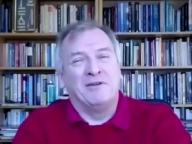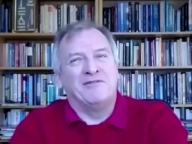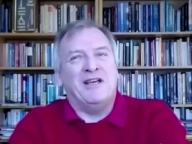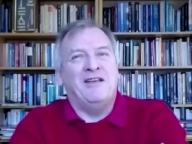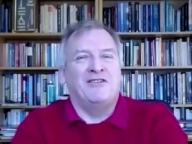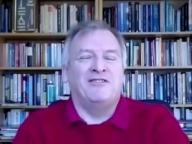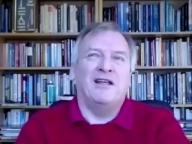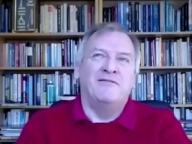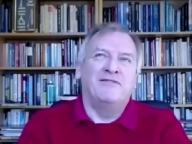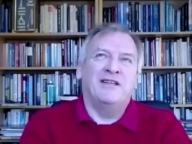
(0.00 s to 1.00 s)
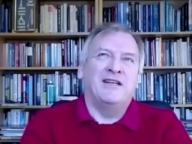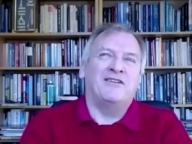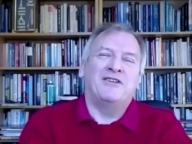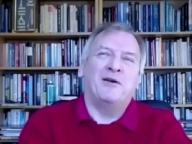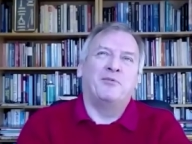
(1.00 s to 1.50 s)
of teasers then for the
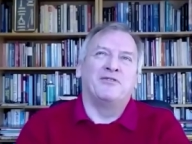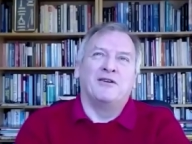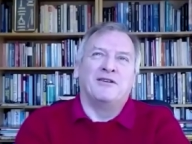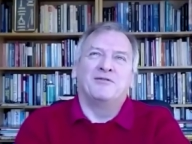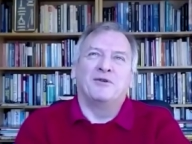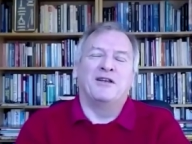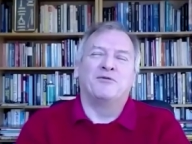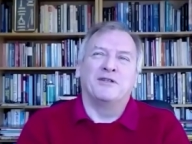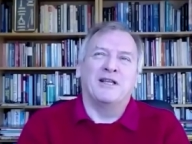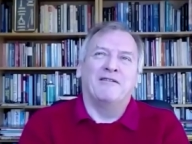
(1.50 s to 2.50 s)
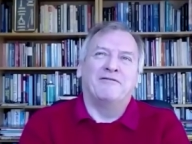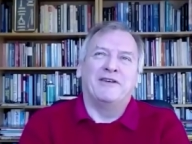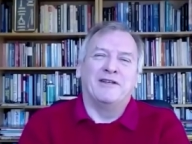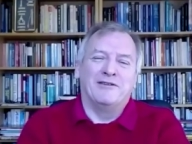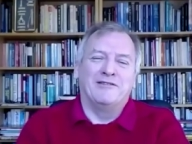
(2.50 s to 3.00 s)
next episode is what is what that
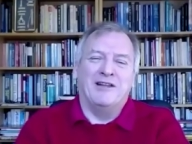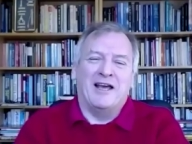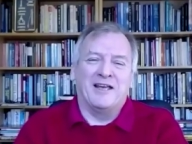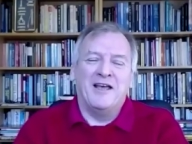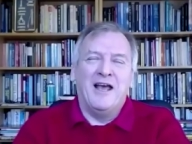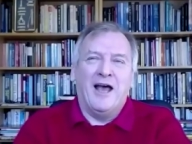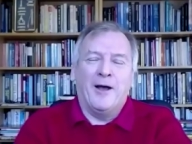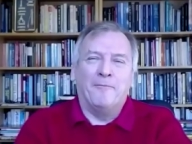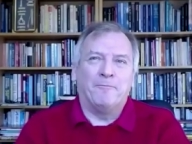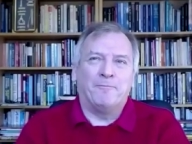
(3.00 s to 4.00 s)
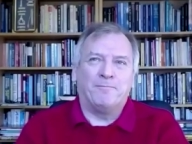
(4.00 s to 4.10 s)
feels like um, okay,